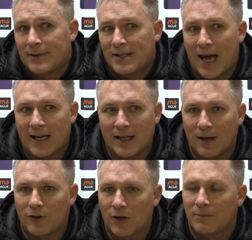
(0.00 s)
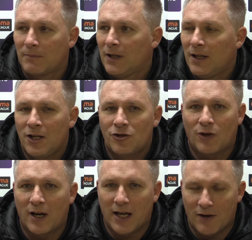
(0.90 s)
Sadly, I've got to
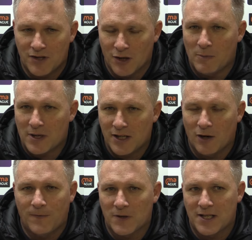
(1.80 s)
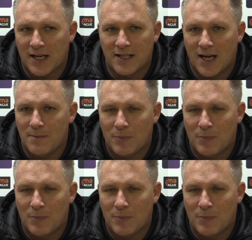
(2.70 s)
try and get a result myself on Saturday,